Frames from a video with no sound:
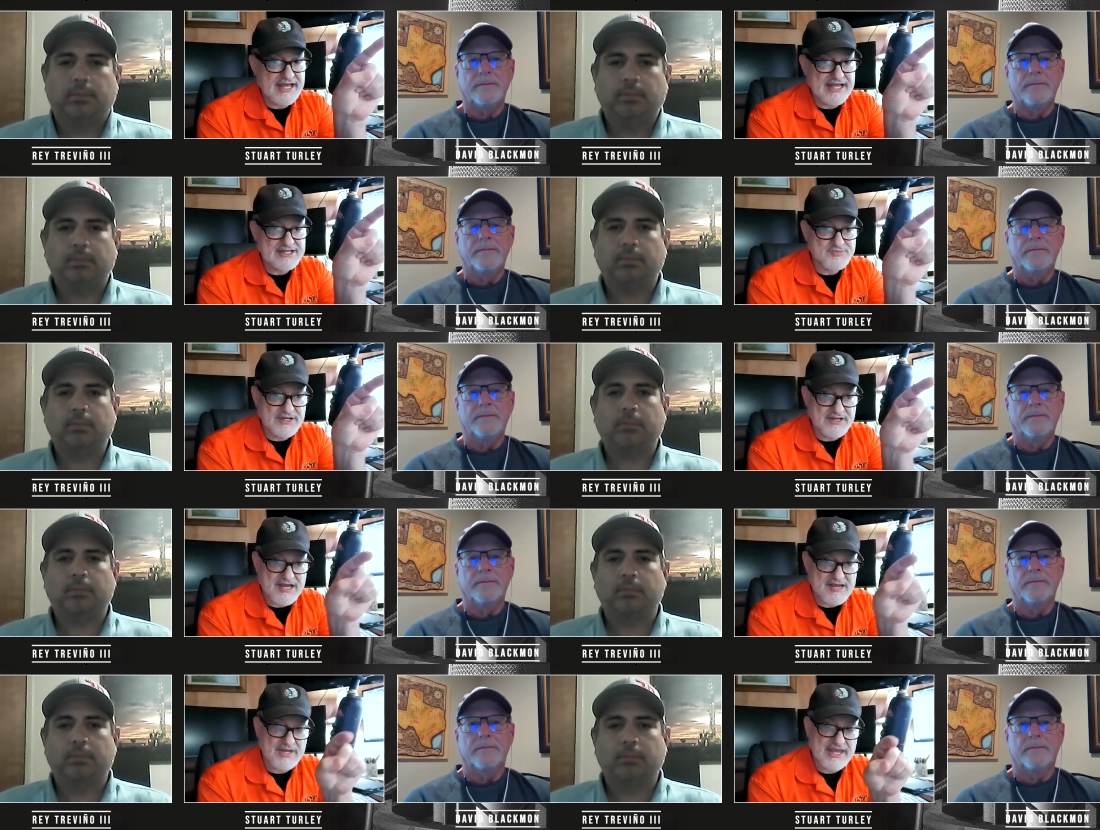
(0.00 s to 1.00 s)
Speaker 1: has been
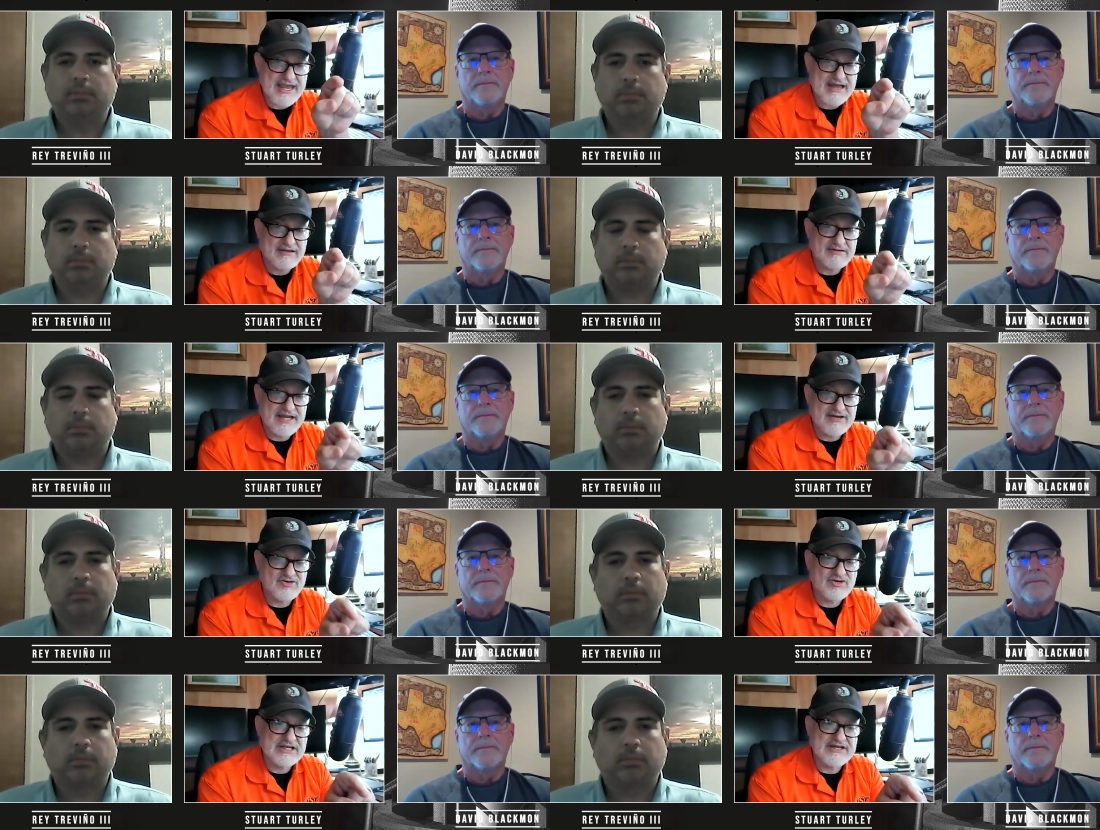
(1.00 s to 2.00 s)
coming out and
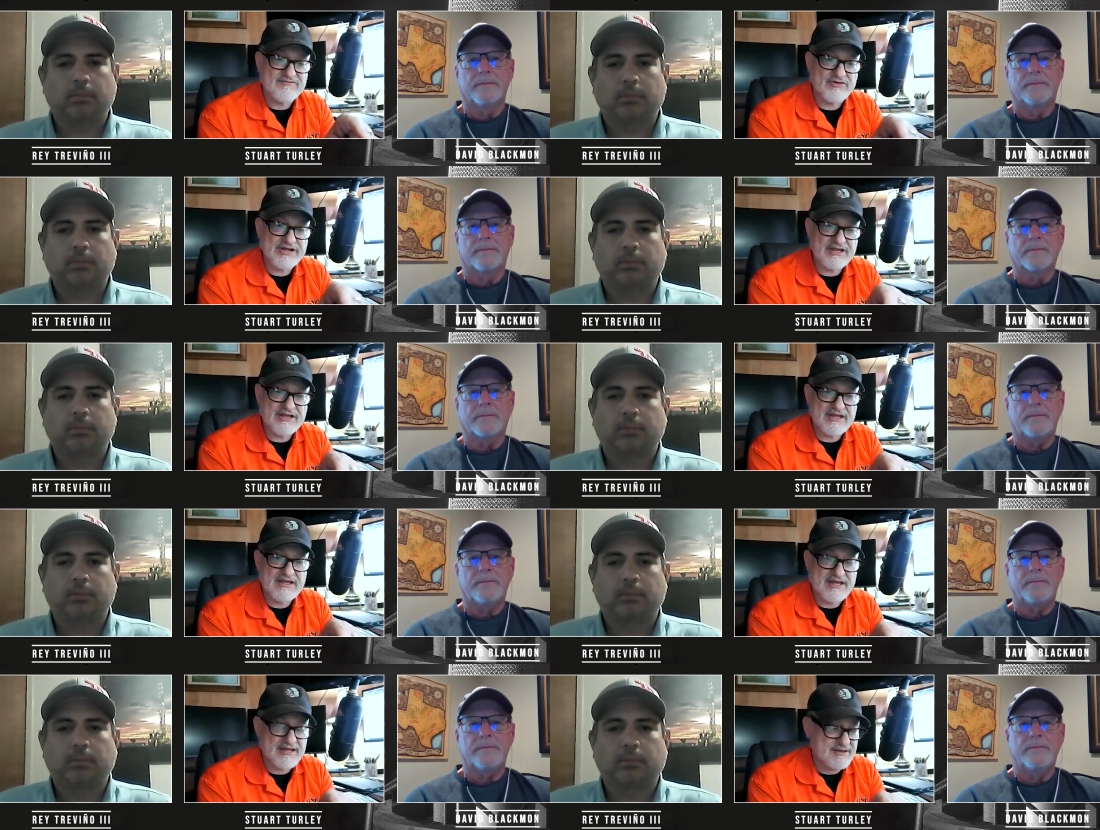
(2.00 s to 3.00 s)
delivering
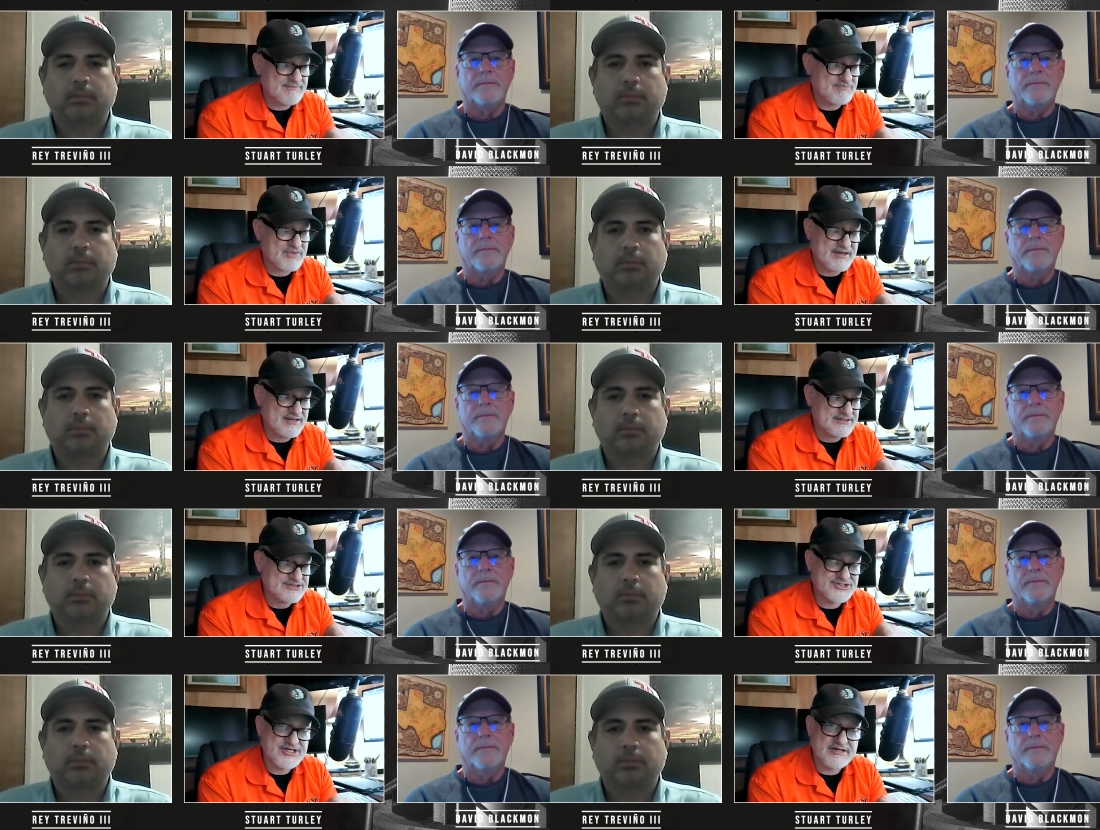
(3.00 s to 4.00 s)
uh, uh,
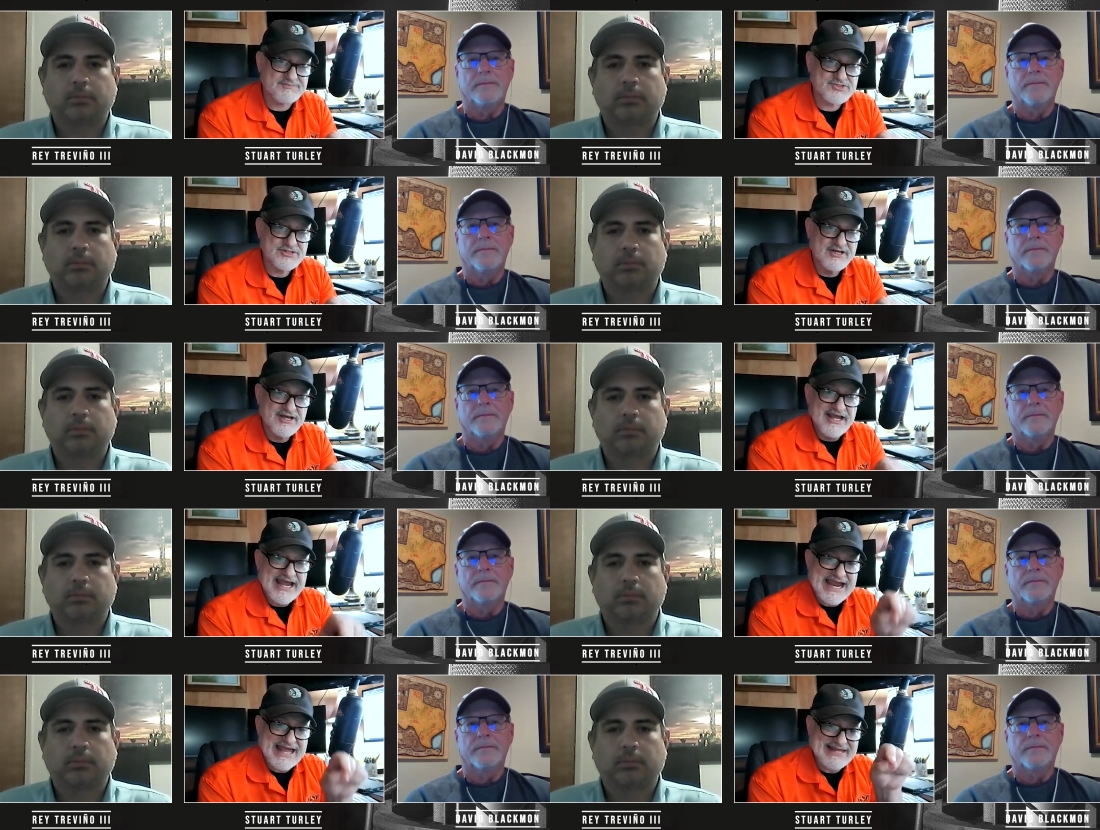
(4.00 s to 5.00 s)
ships
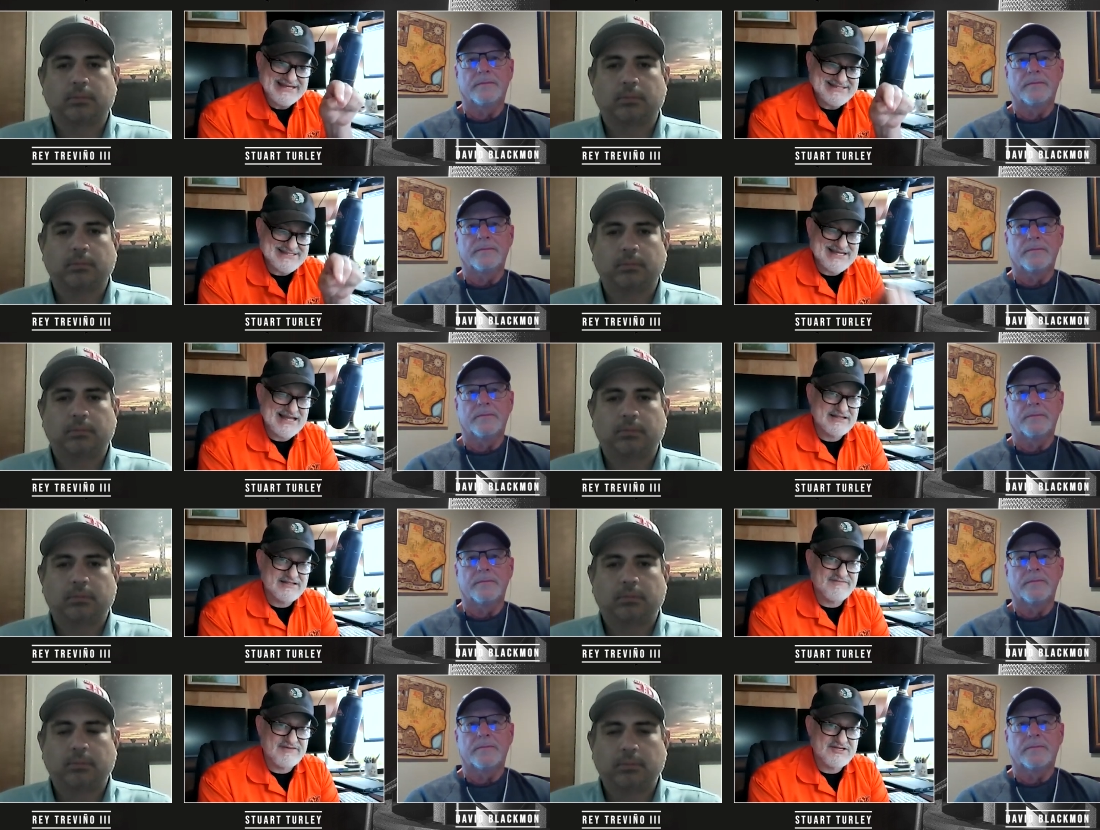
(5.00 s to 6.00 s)
and they sell it to
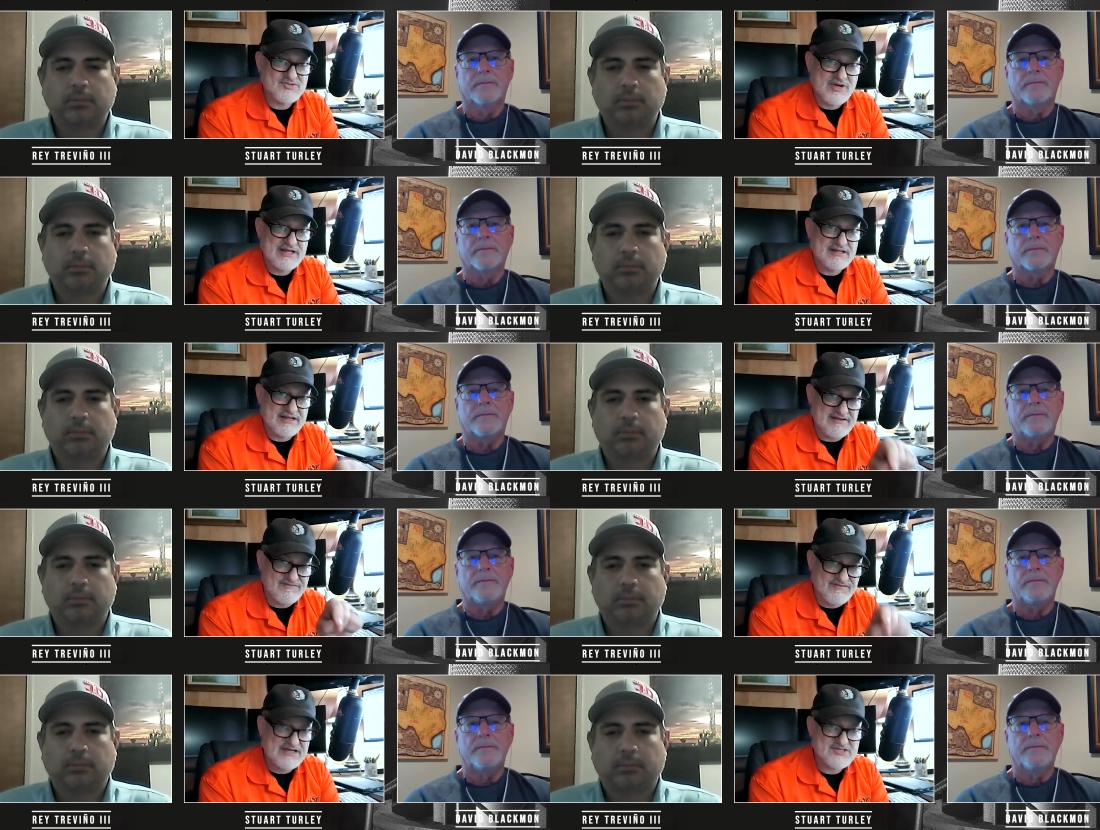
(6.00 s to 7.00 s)
Venezuela, and
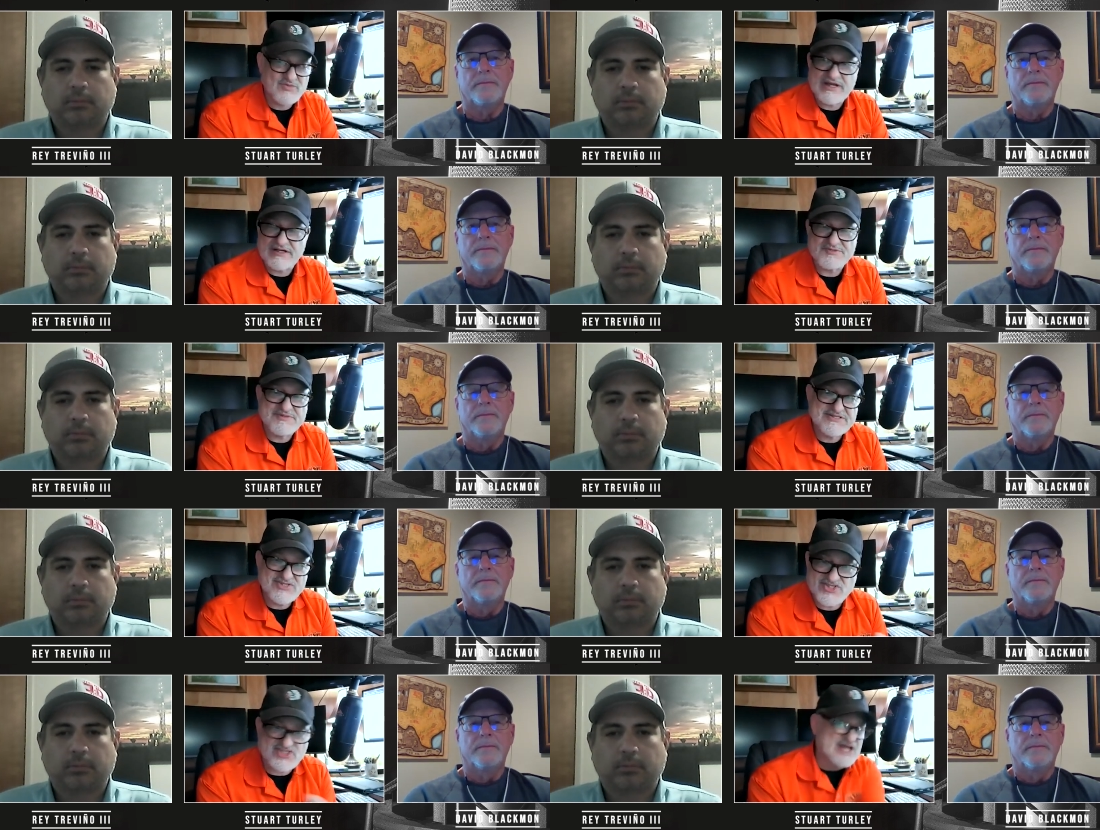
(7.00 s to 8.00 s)
Venezuela has been
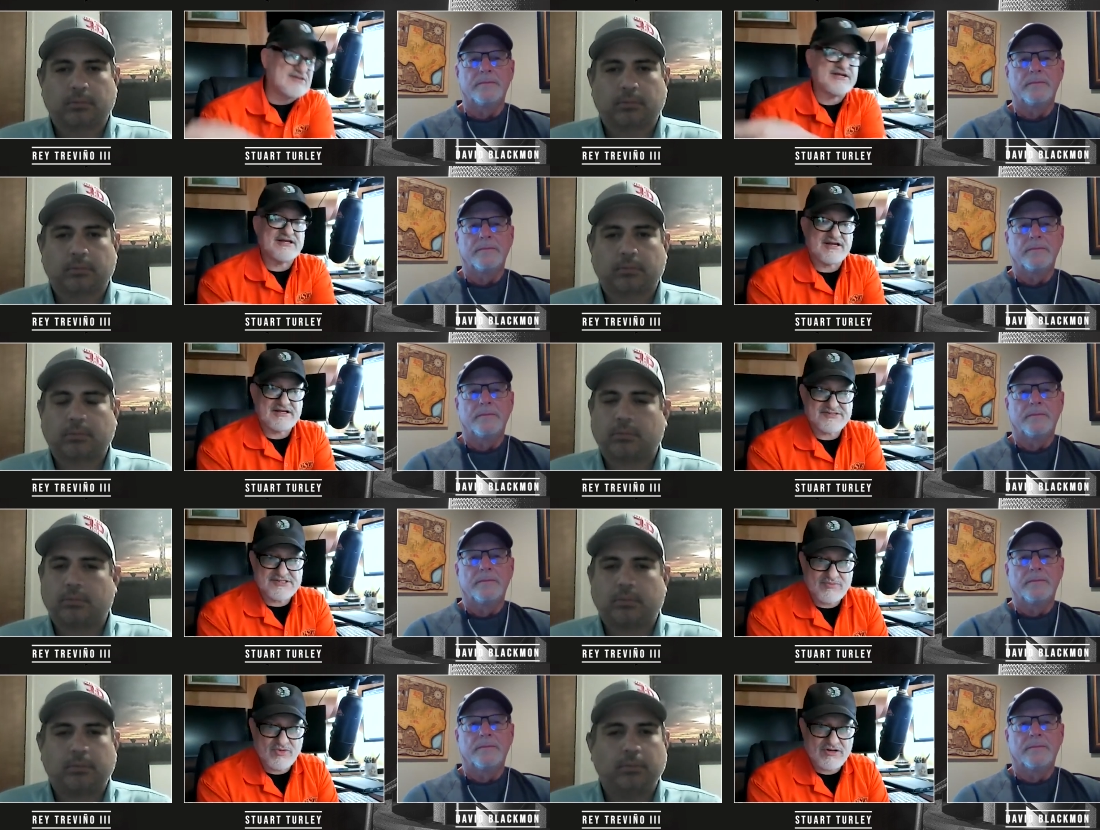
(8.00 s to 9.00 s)
selling it out
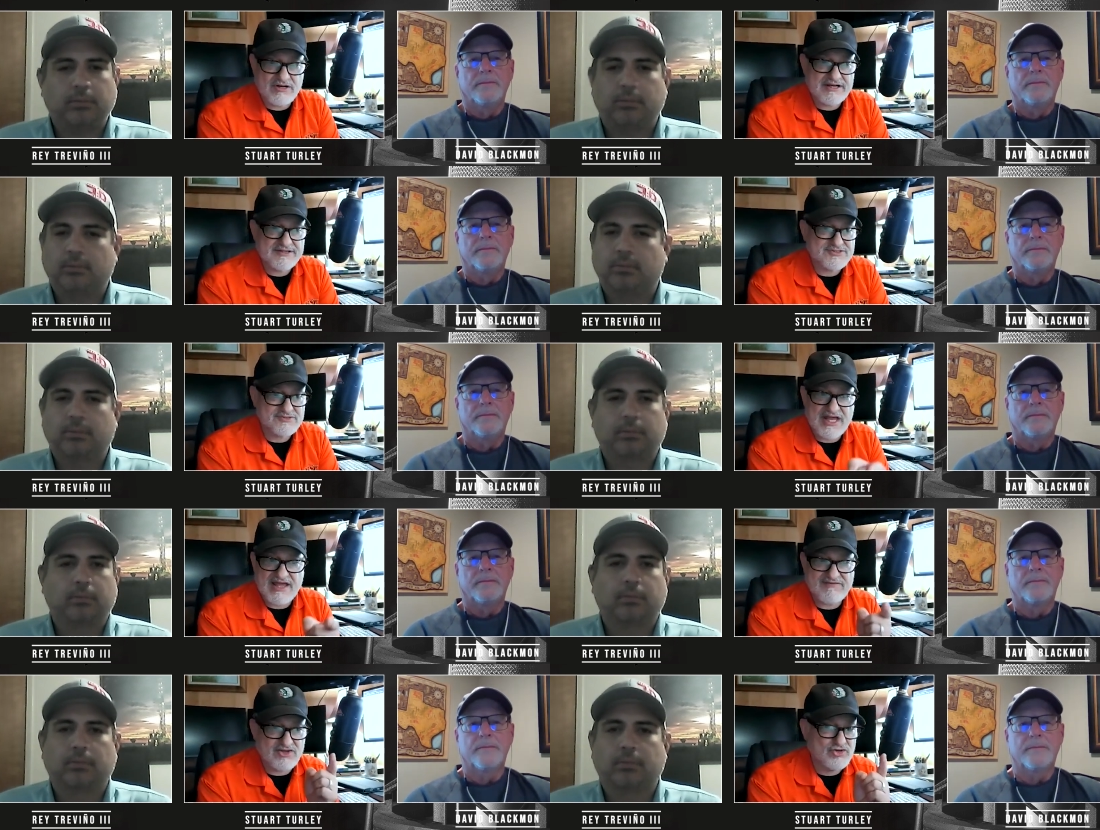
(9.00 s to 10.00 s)
somewhere else. So,
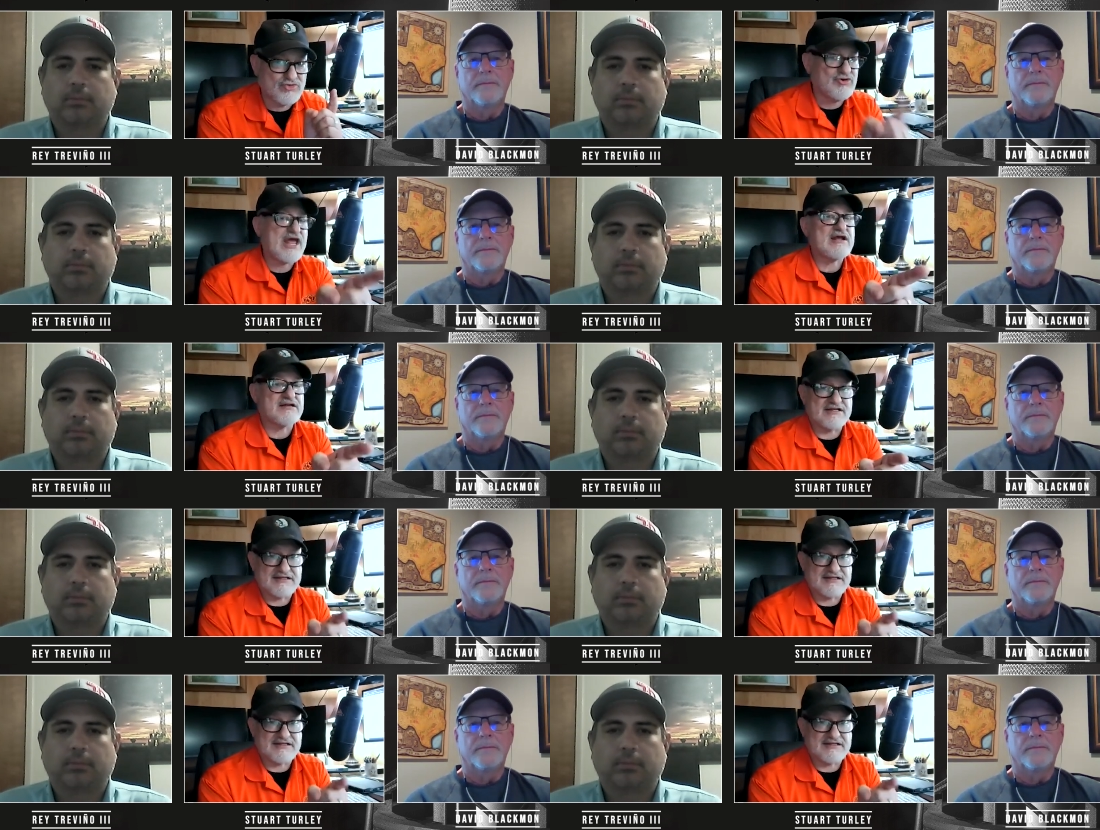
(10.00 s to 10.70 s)
David, you nailed it.